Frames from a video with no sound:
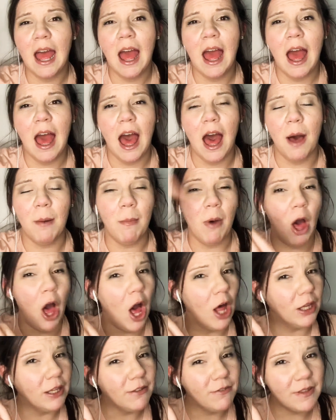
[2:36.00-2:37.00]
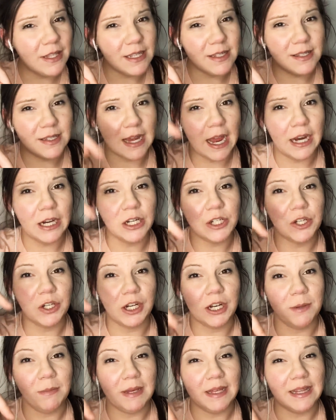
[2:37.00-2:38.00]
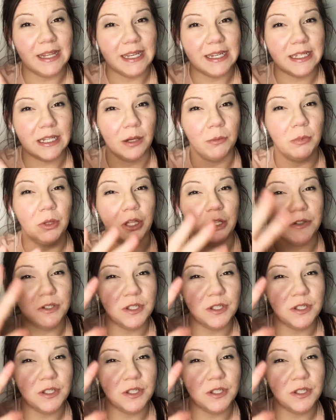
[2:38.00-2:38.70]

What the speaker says: all of these dyers are going to be linked down below,